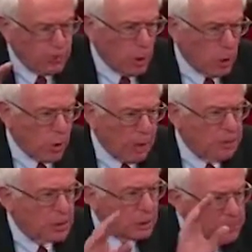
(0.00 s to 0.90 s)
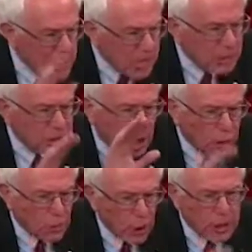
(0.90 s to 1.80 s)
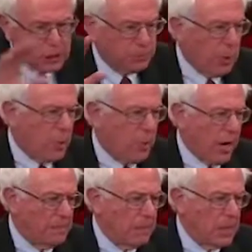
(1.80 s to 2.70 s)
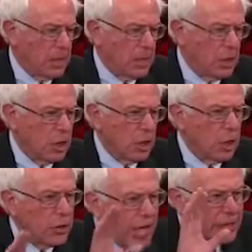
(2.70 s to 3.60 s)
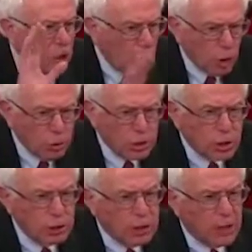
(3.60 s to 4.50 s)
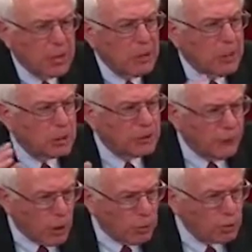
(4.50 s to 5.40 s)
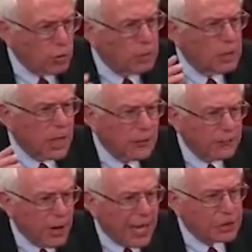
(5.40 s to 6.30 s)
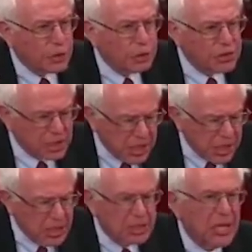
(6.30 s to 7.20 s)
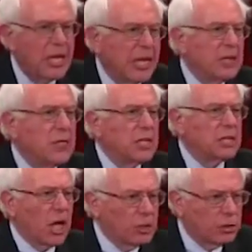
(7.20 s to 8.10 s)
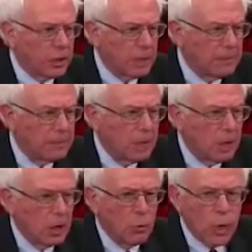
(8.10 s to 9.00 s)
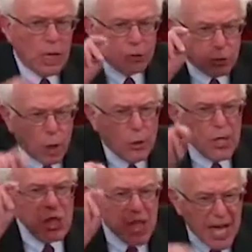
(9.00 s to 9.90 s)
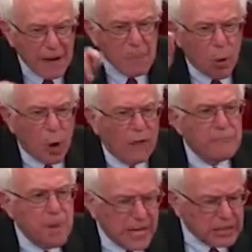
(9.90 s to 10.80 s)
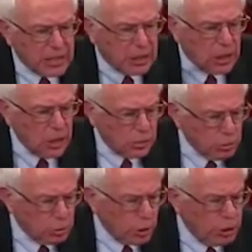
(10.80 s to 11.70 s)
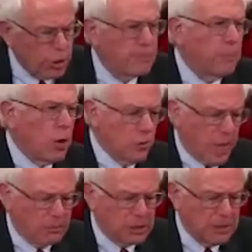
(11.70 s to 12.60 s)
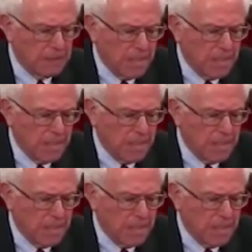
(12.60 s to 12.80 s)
programs, the Meals on Wheels program, that goes to some of the most vulnerable and fragile seniors in this country. We are throwing them off basic nutrition programs.